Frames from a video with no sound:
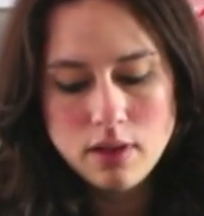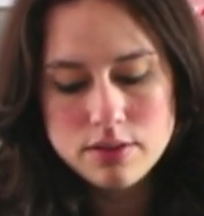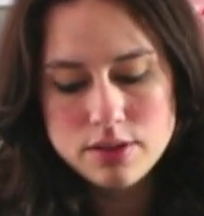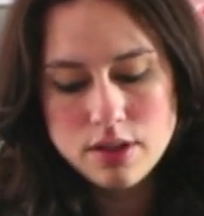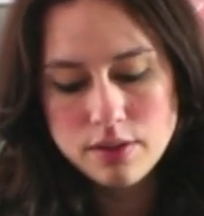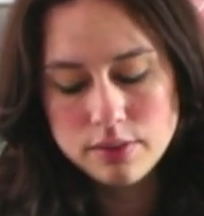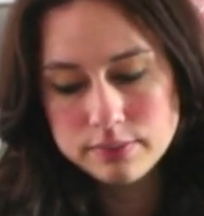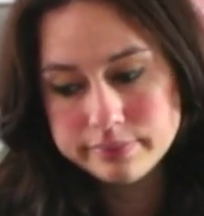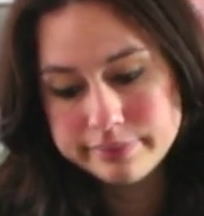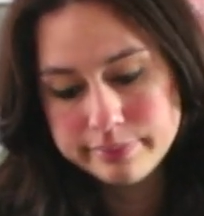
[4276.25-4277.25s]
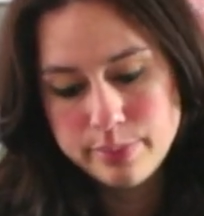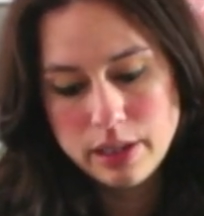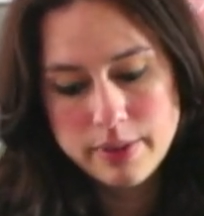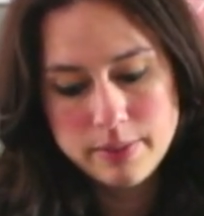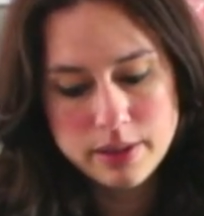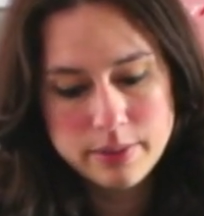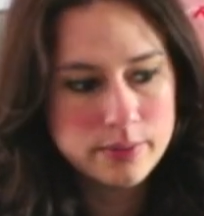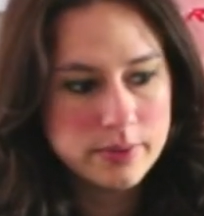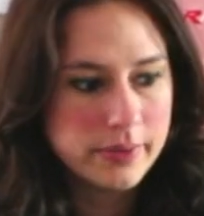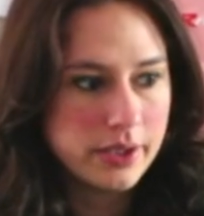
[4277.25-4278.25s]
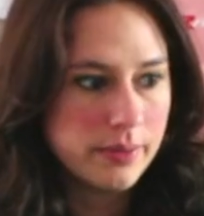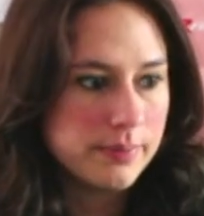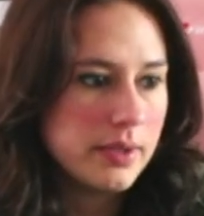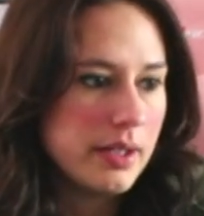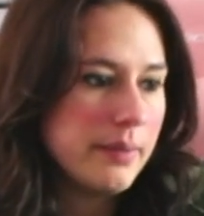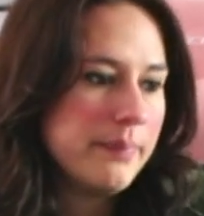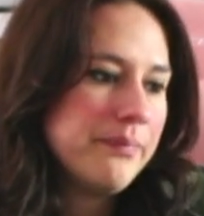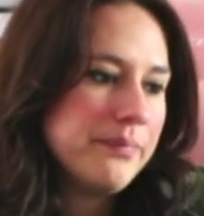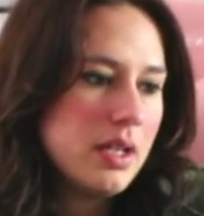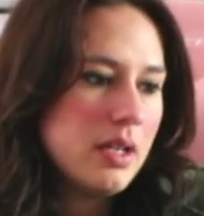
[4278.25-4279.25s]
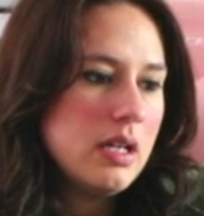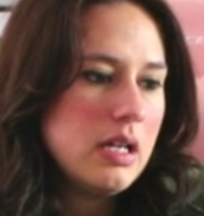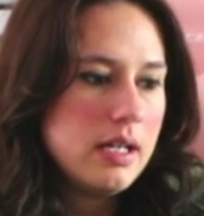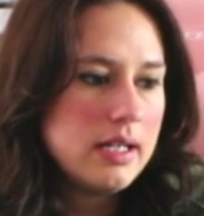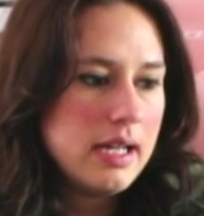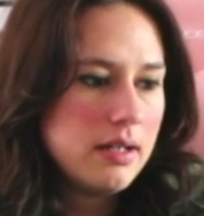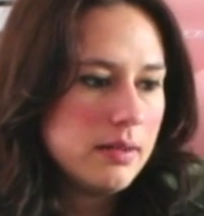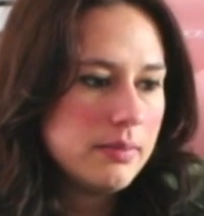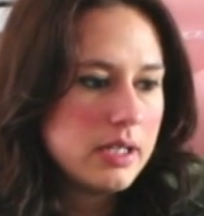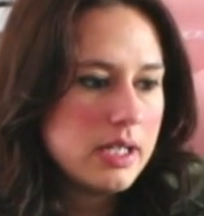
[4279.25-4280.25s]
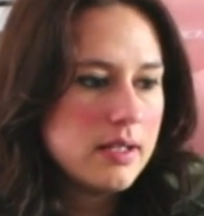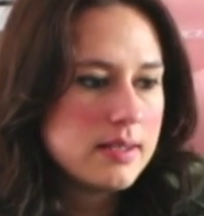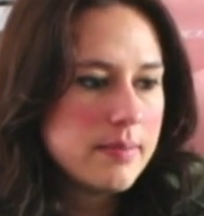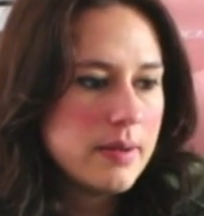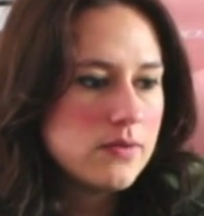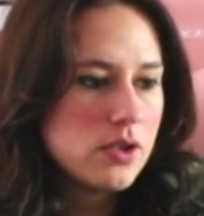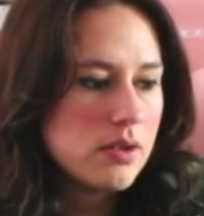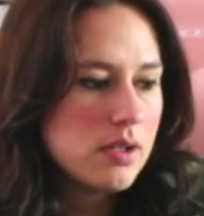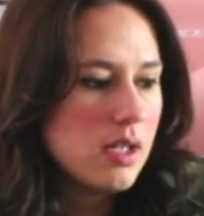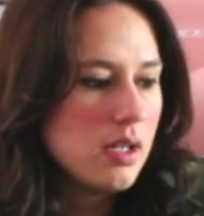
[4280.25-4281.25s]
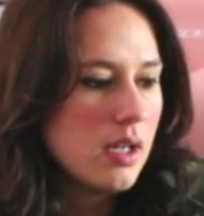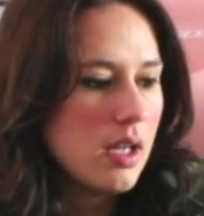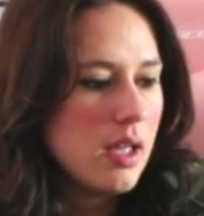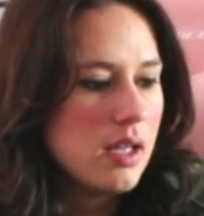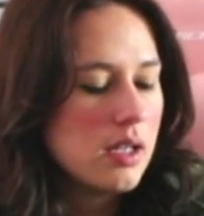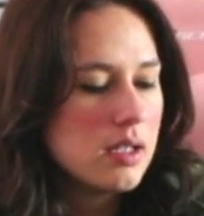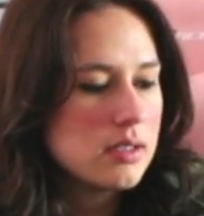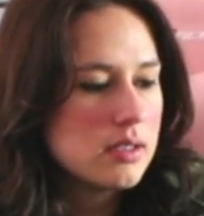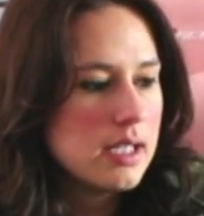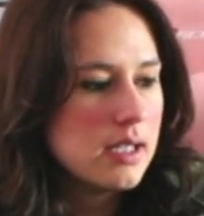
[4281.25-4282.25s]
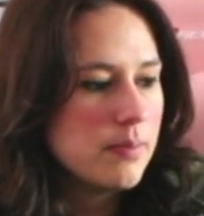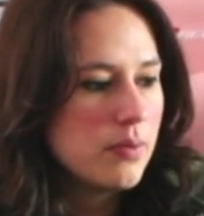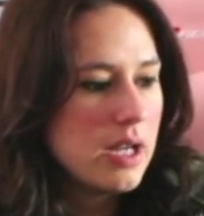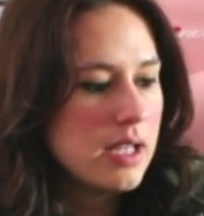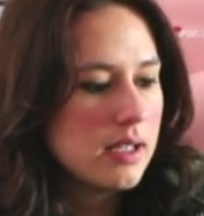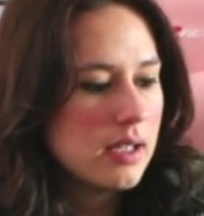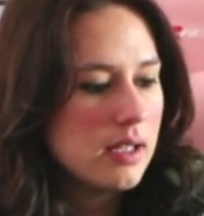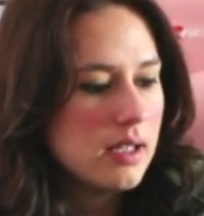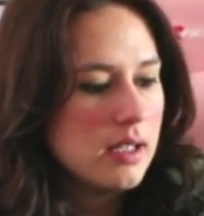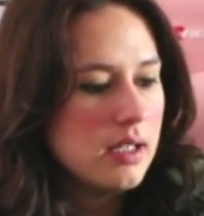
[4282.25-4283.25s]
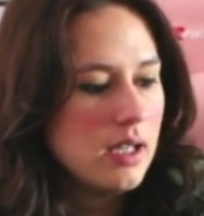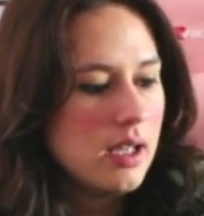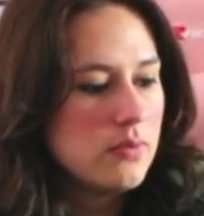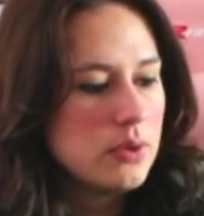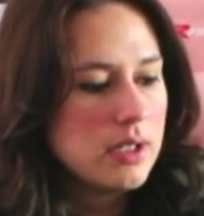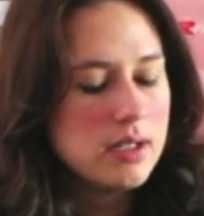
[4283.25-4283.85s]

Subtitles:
So bada bing, bada boom, there we go. And now I'm gonna eat some beef jerky and take a break, and we'll get